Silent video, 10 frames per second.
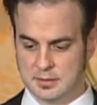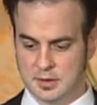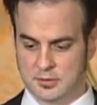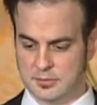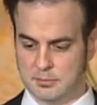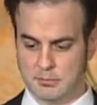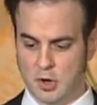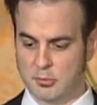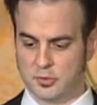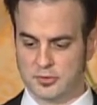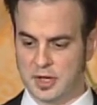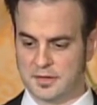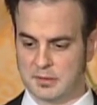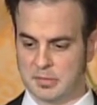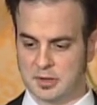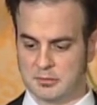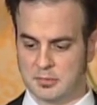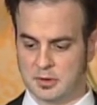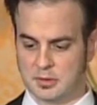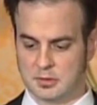there's almost nothing
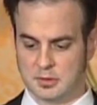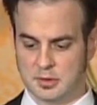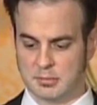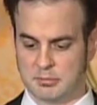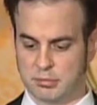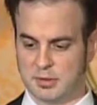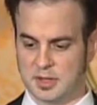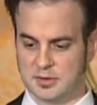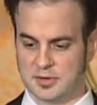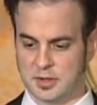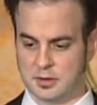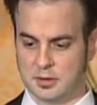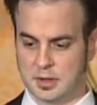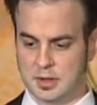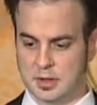but primitives here.